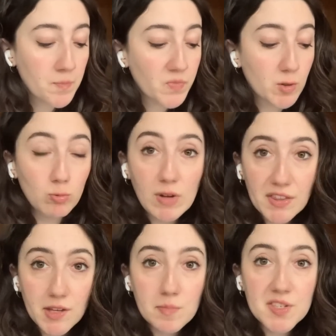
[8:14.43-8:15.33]
The
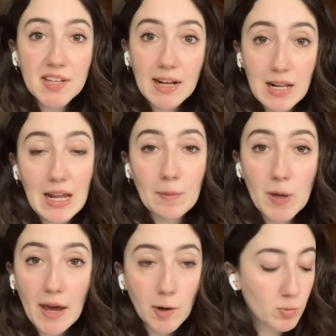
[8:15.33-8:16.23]
rhythms, the
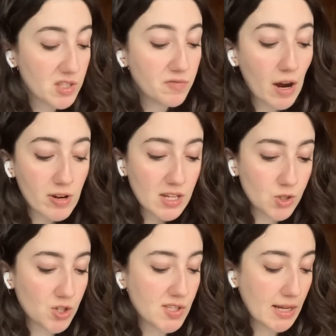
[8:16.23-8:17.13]
clapping was very
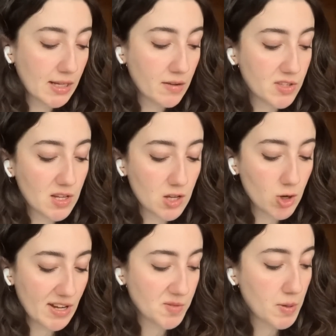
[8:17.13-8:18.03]
interesting, gives it a
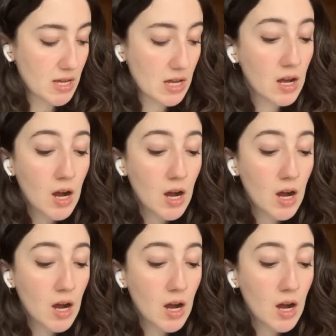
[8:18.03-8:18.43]
USP.